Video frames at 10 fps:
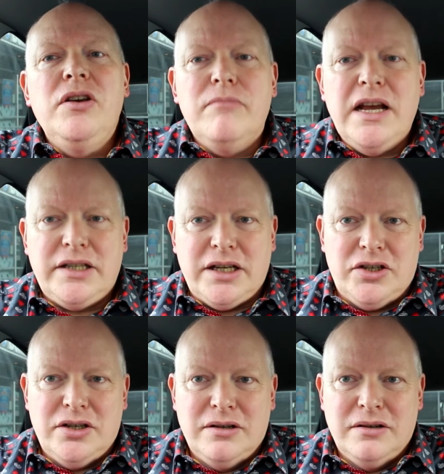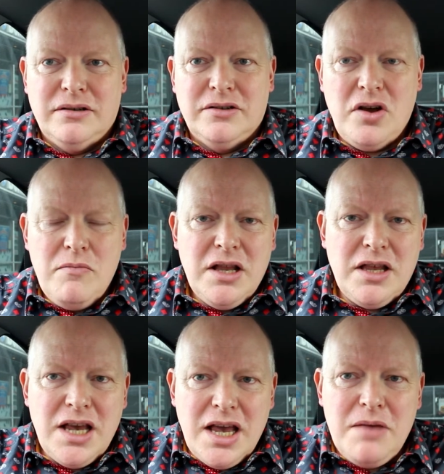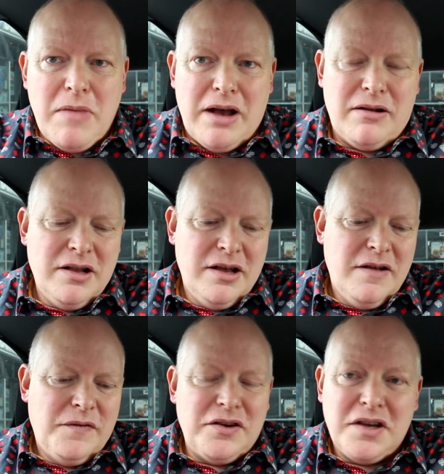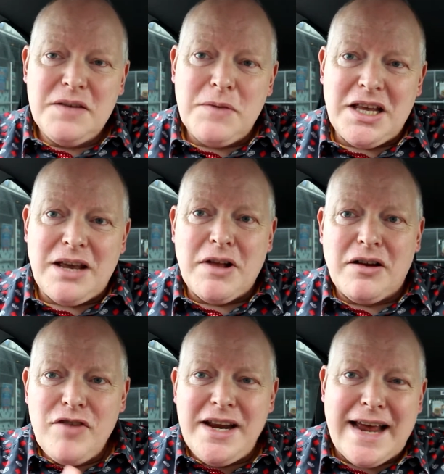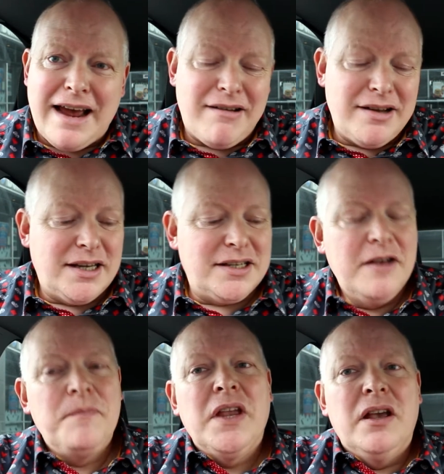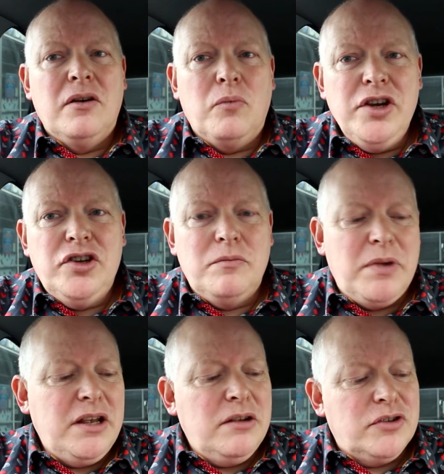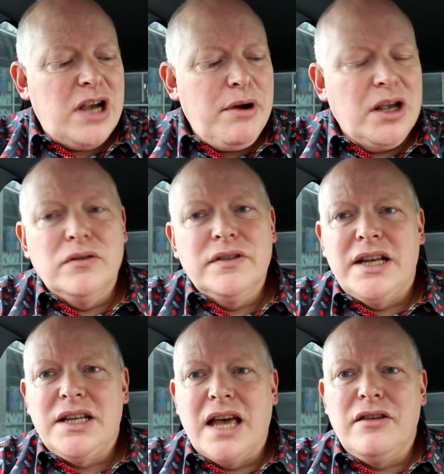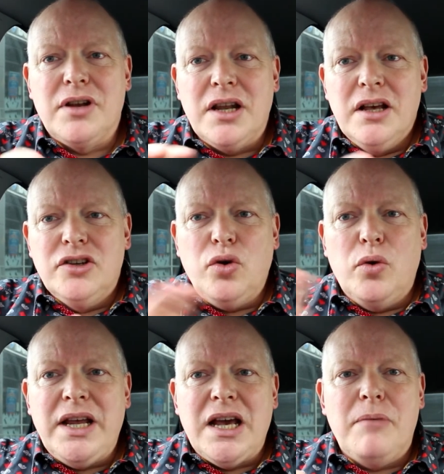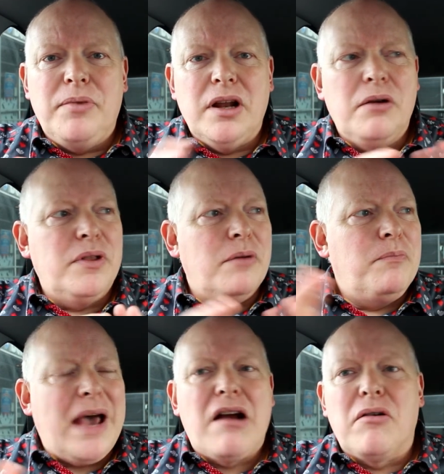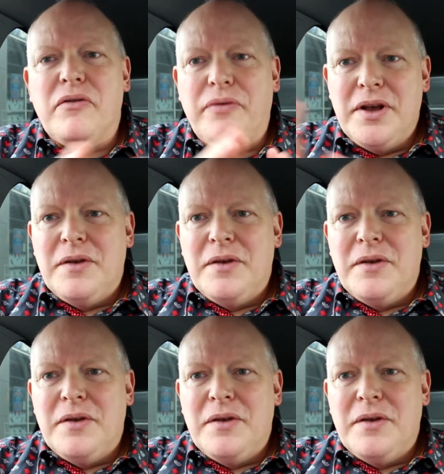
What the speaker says: message. Show me the email. So she gives me the email, I read it out. It says, we should be sharing content together and joining up, you know, the power of